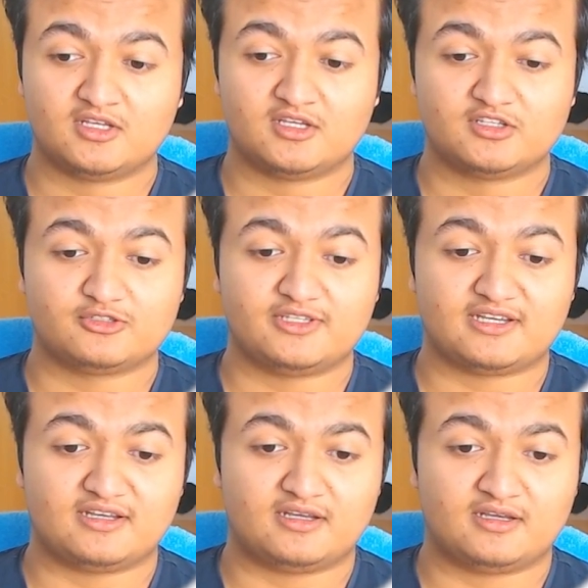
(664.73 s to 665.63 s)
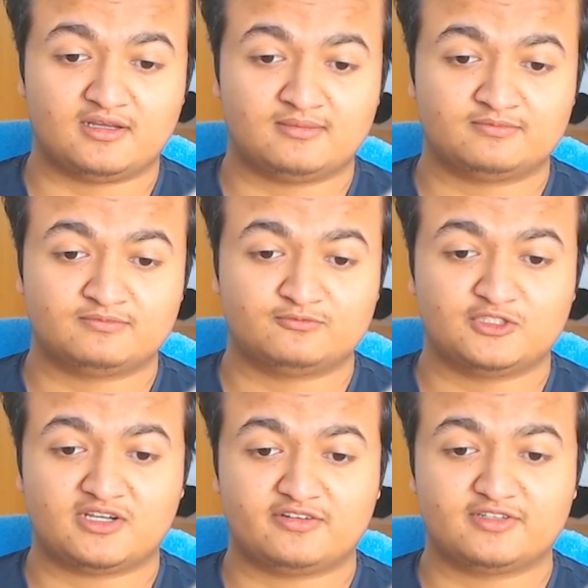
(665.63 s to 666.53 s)
So yeah,
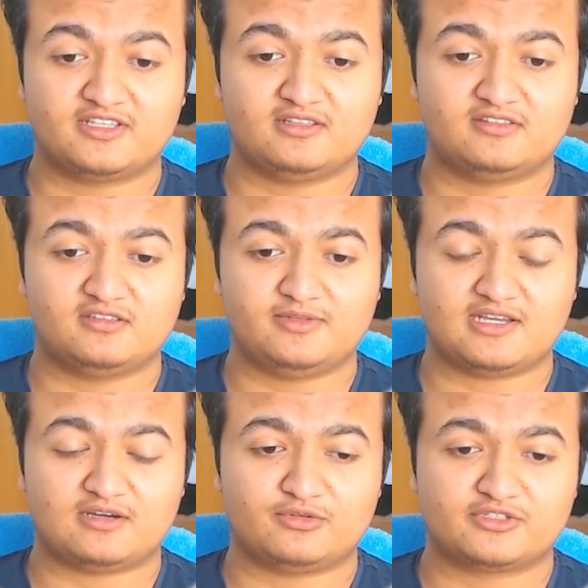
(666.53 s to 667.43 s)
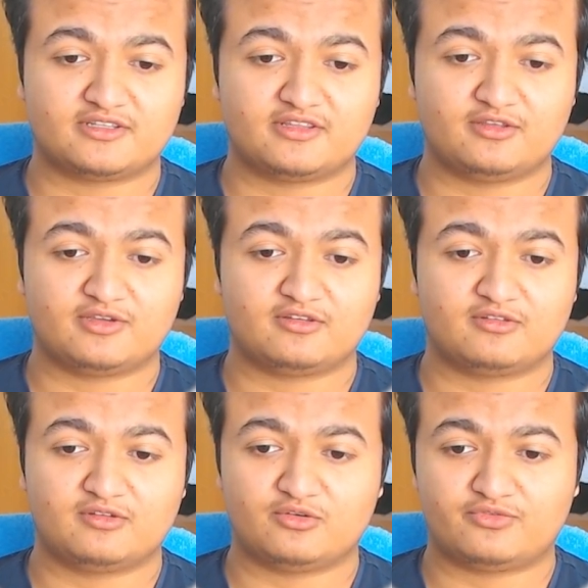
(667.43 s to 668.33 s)
with 100 GB hours, I think you can
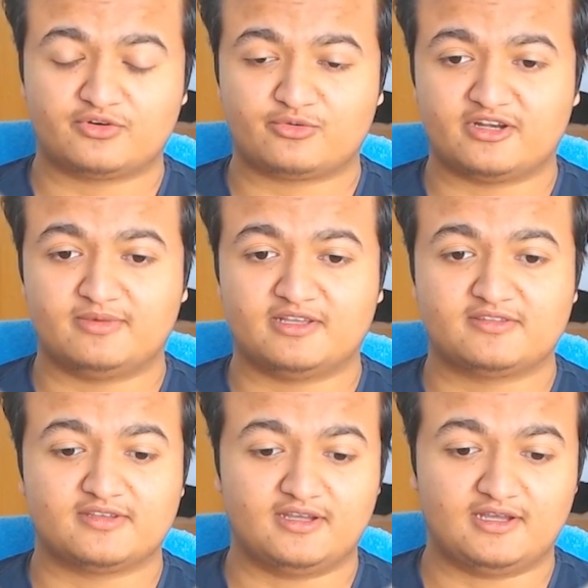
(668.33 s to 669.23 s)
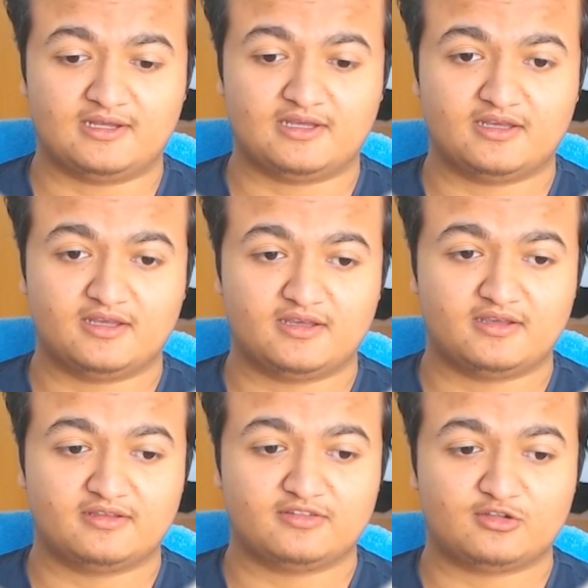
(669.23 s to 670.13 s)
go for quite a bit.
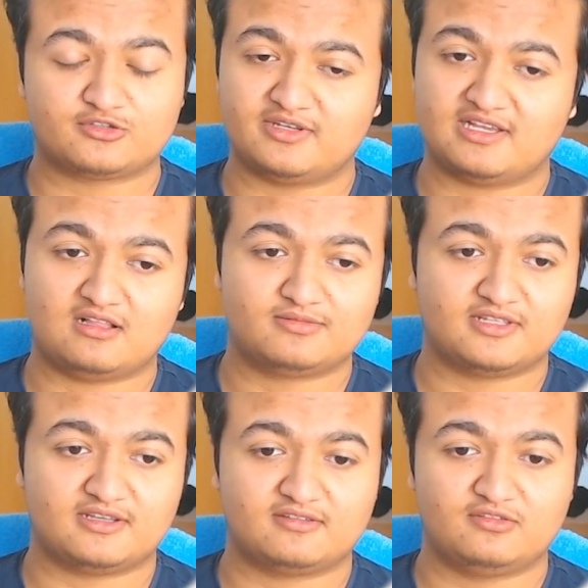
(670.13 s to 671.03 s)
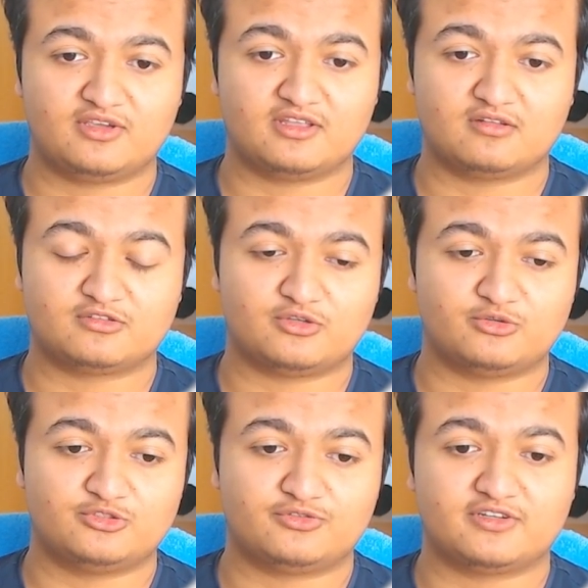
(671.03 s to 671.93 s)
Also, it helps that you can also
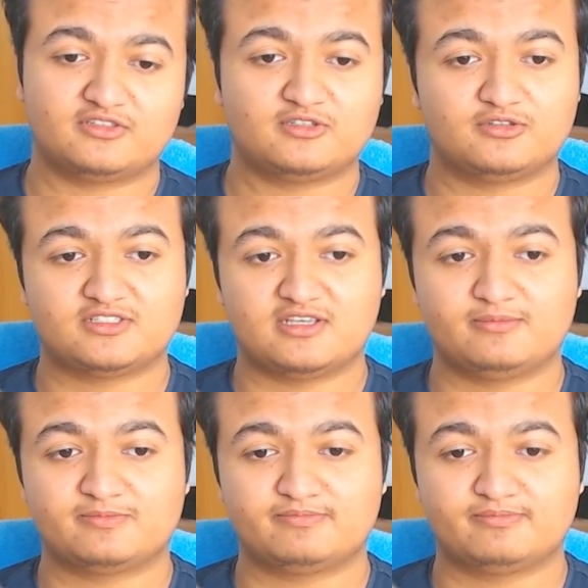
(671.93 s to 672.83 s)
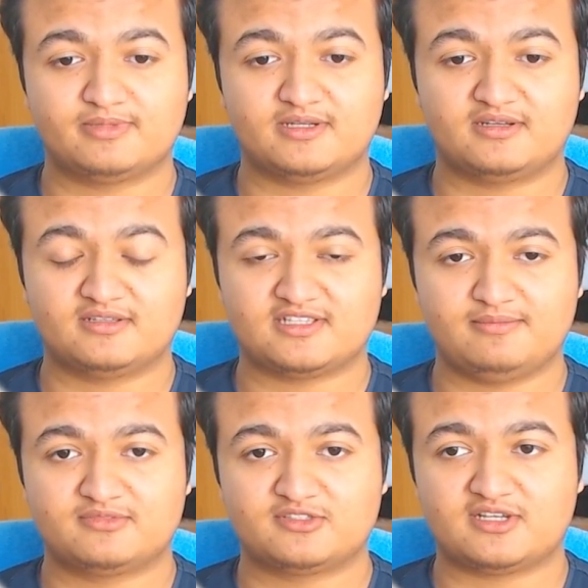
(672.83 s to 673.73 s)
host your front end on the
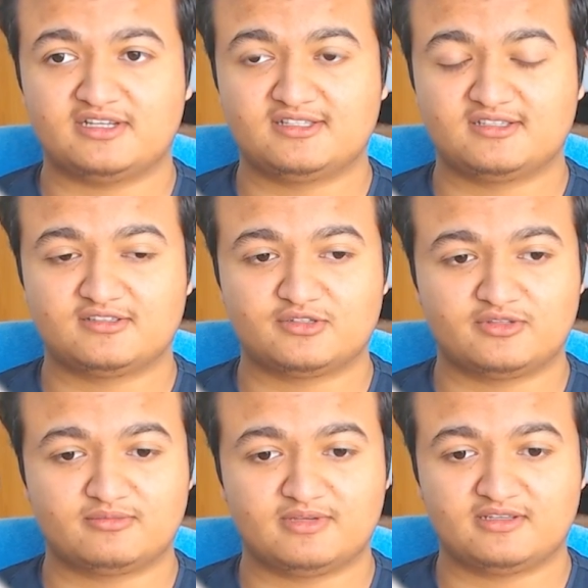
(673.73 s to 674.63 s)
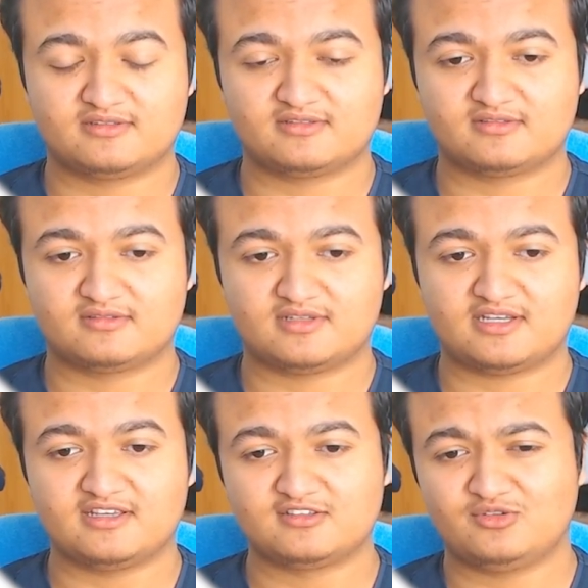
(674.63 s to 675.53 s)
same site, so it makes,
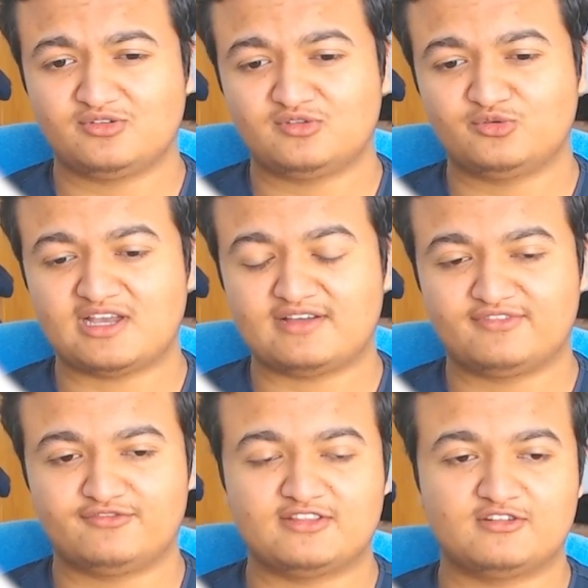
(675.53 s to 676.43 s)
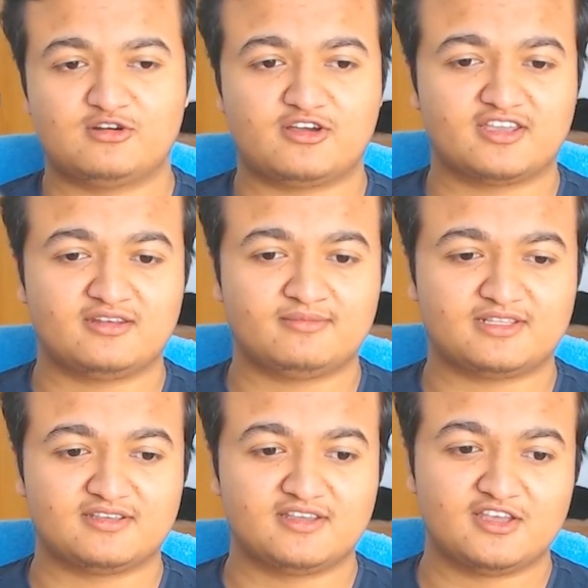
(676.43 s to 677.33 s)
I guess you do have the vendor lock-in,
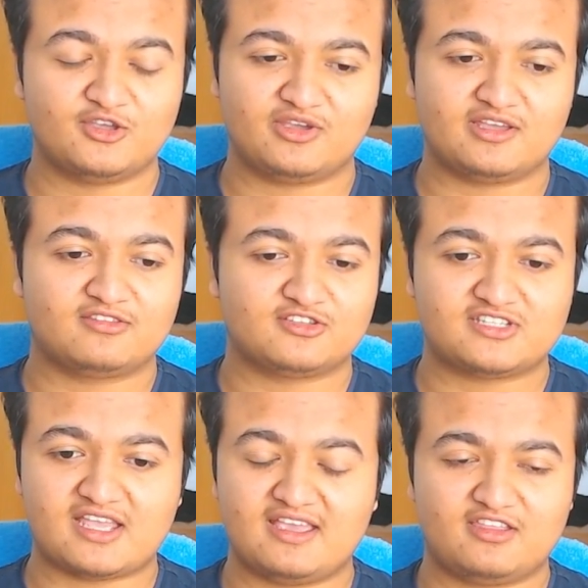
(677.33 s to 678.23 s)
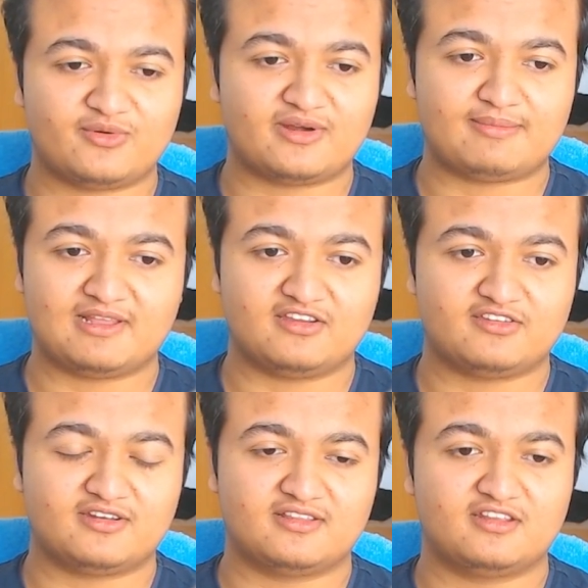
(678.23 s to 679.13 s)
but you can just take your
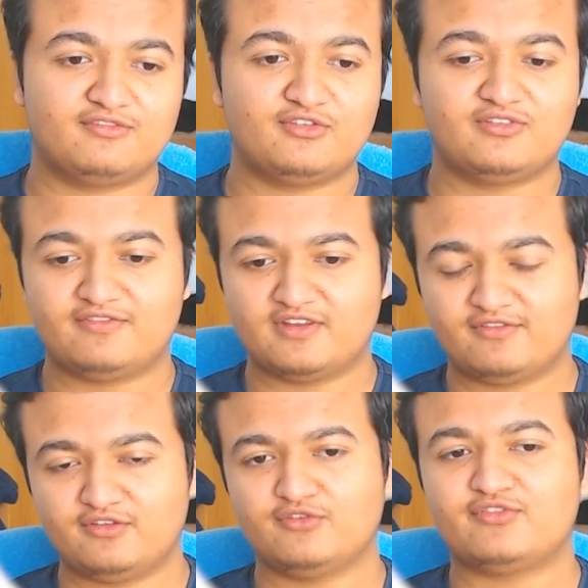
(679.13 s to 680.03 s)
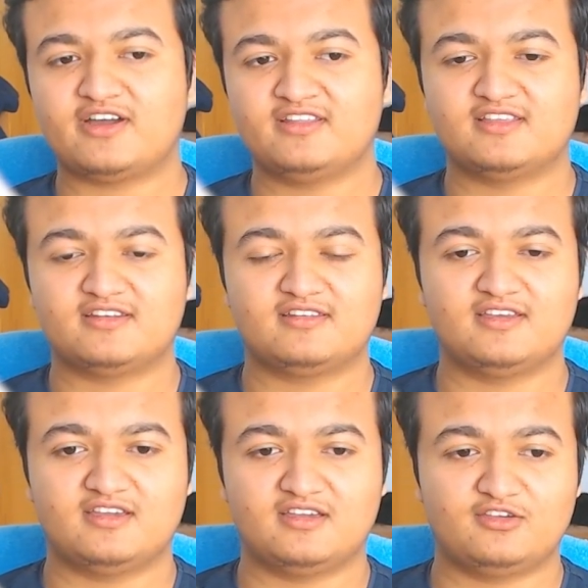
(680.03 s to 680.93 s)
application, and then if you find that
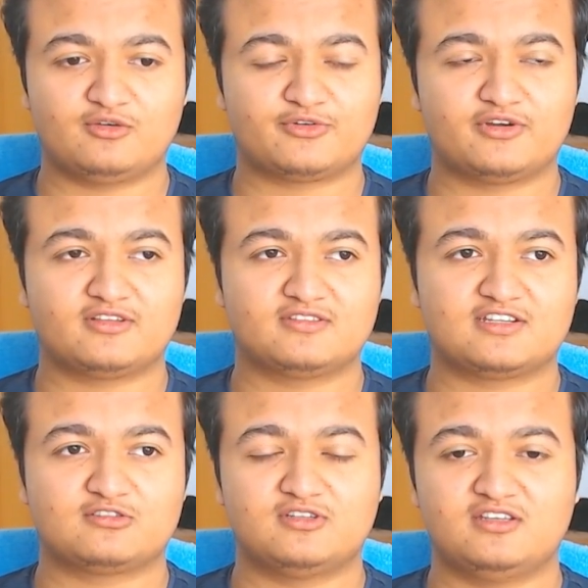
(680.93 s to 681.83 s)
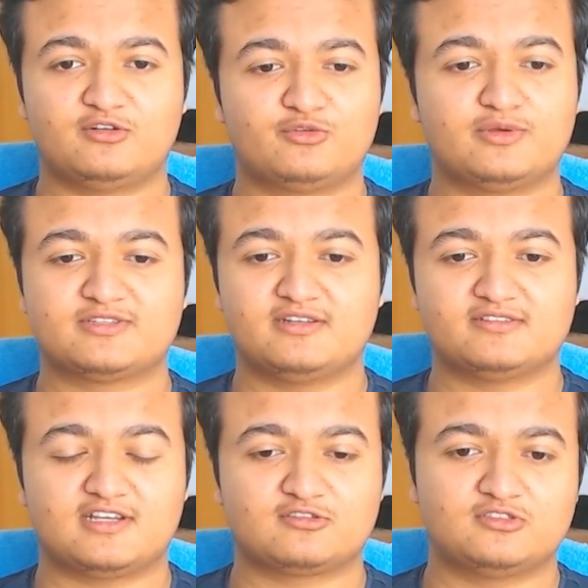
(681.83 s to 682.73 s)
your product is actually, or website
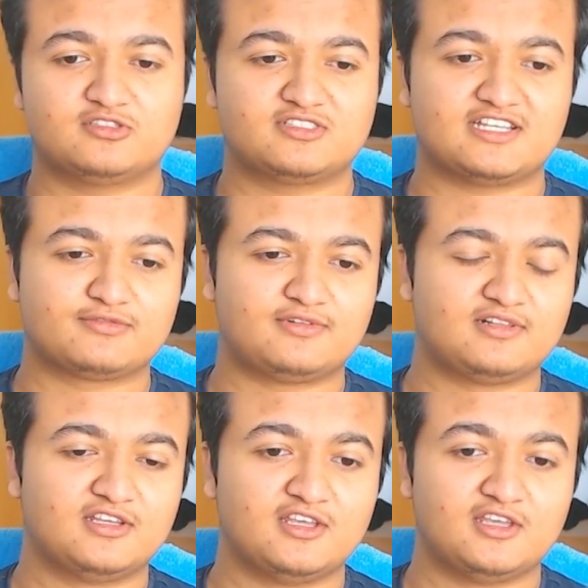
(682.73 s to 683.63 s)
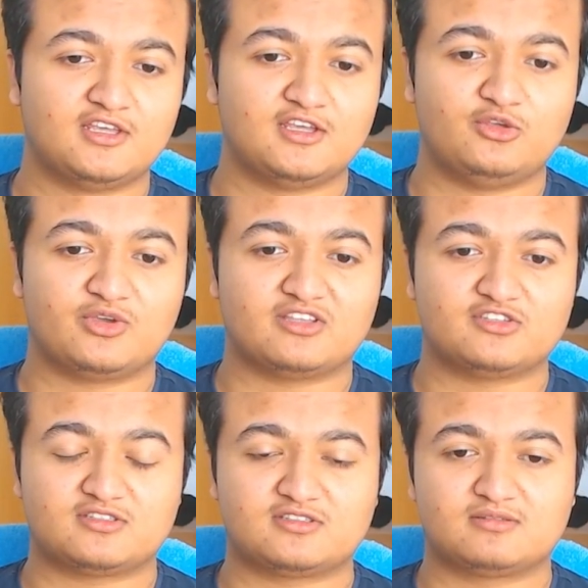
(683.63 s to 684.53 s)
is actually successful, you can
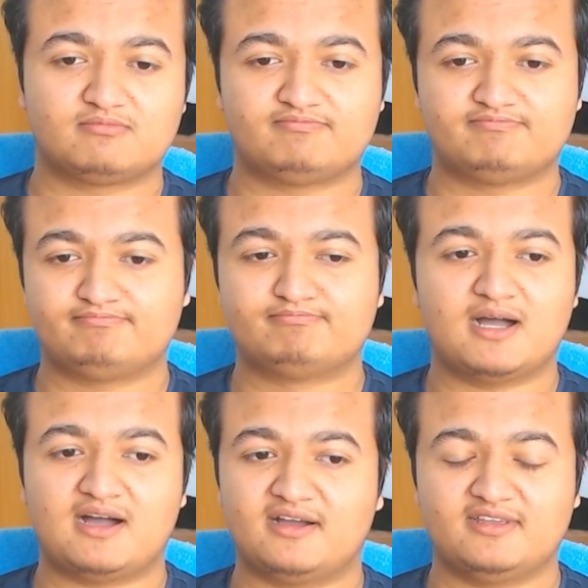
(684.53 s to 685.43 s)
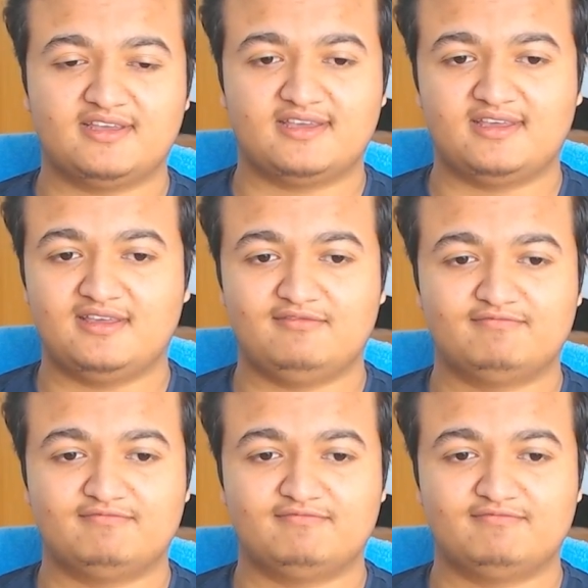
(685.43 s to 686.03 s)
just buy a